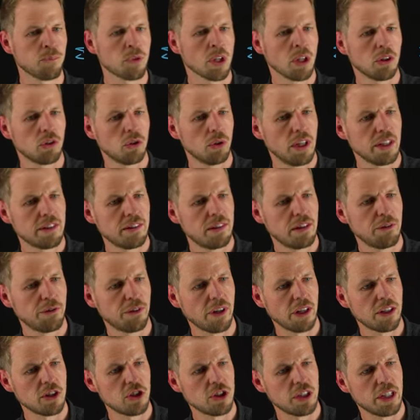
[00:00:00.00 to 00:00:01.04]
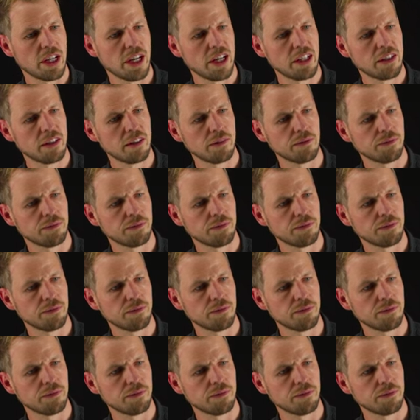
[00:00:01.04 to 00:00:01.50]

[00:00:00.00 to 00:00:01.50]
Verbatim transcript: So let's define g hat